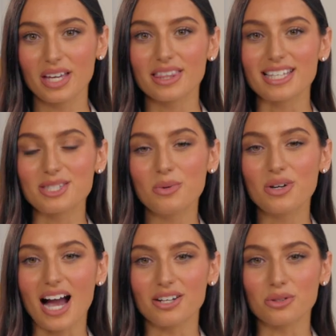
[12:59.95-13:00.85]
This will
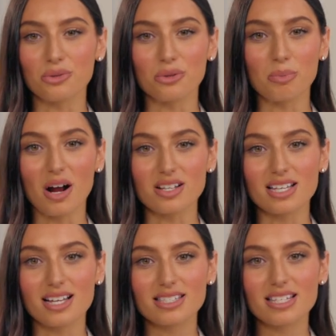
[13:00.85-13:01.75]
guide you through the
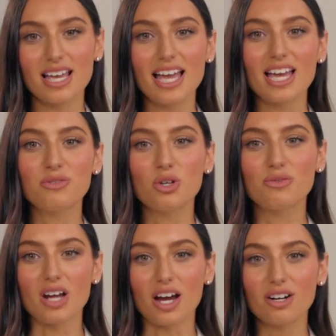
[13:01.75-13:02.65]
process. If you have
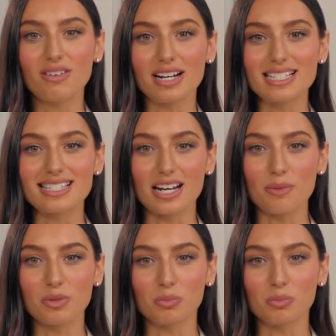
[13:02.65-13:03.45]
not already set up your